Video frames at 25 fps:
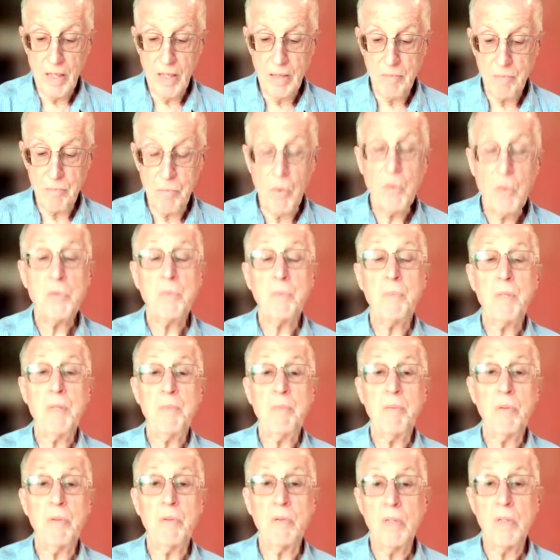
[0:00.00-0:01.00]
most
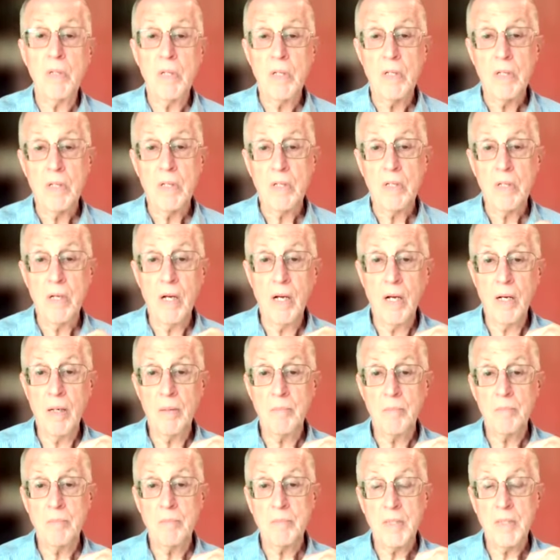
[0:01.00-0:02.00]
people
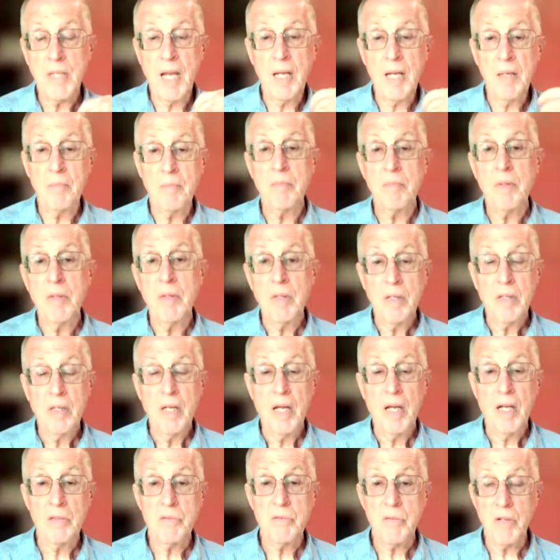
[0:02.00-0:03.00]
came
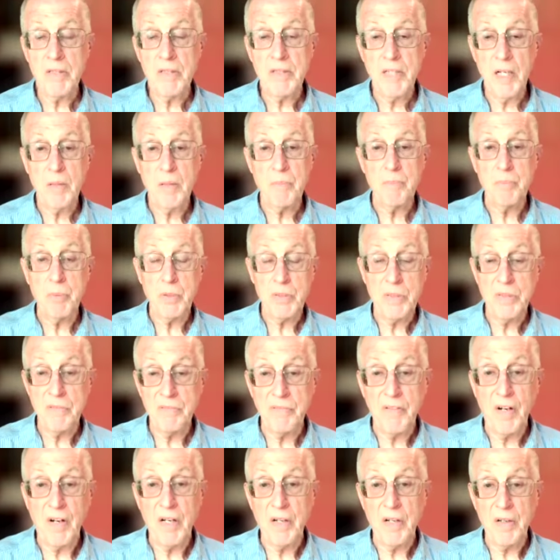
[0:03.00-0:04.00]
and tried to help put the
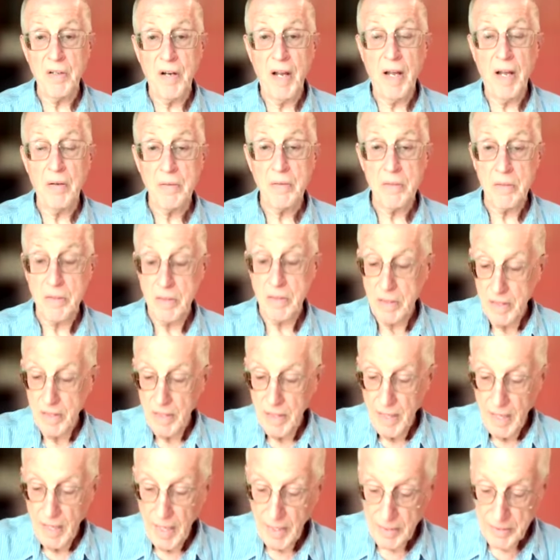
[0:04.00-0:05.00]
fire out.
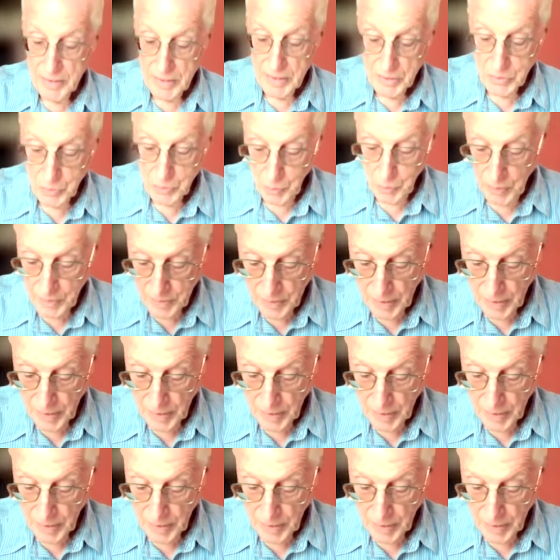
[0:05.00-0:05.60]
At least one